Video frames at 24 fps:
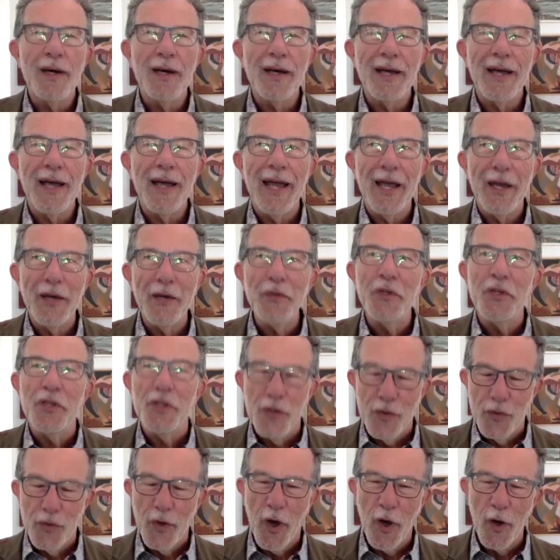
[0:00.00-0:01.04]
How do
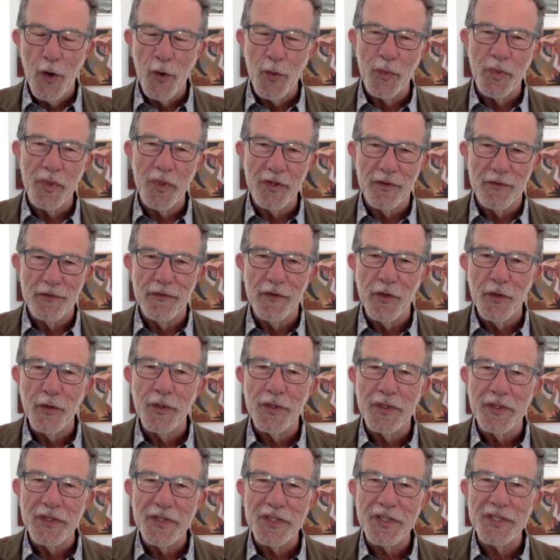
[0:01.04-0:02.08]
you hope that
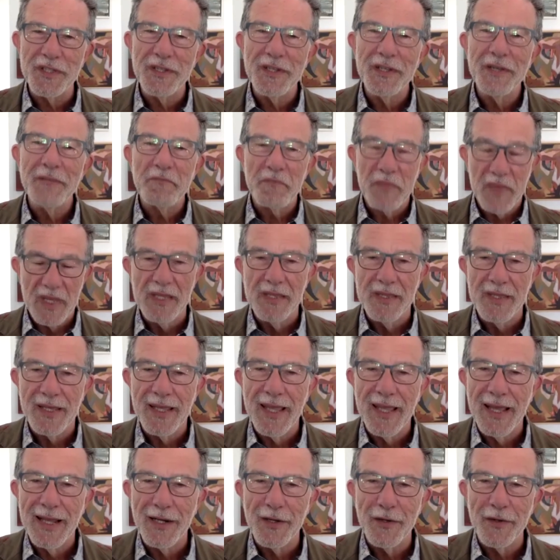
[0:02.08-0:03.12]
viewers in the
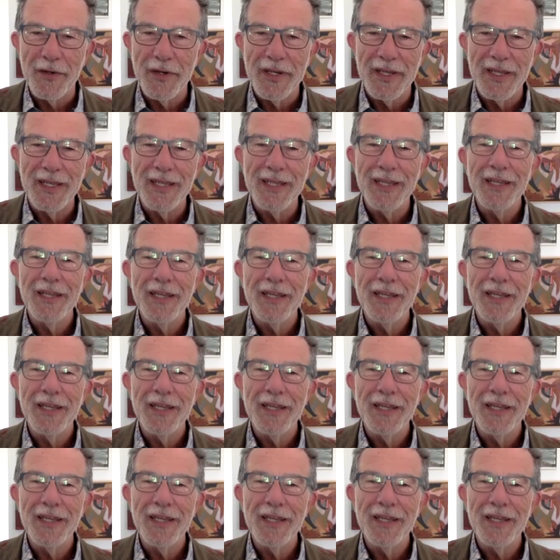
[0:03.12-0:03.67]
gallery,